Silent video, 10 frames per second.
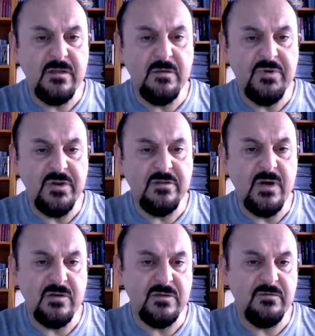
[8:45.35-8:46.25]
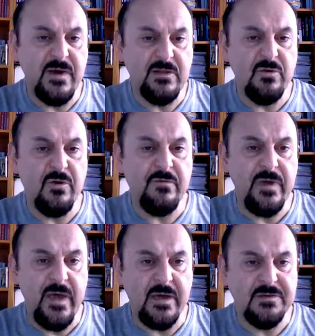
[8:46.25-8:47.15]
print out the value of
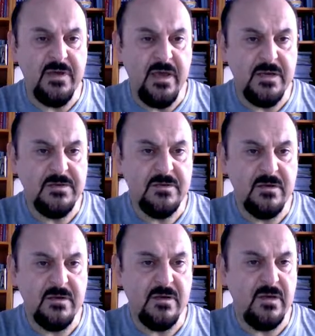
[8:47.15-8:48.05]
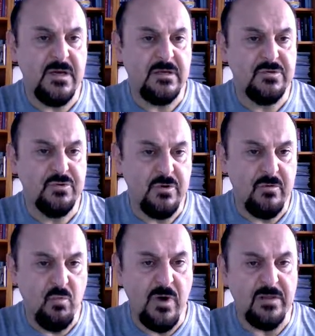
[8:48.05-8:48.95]
x equals to
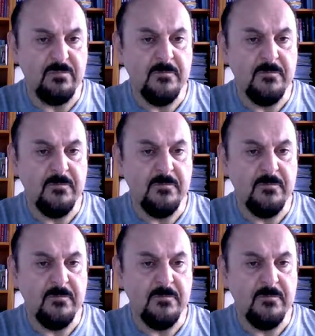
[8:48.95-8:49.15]
1.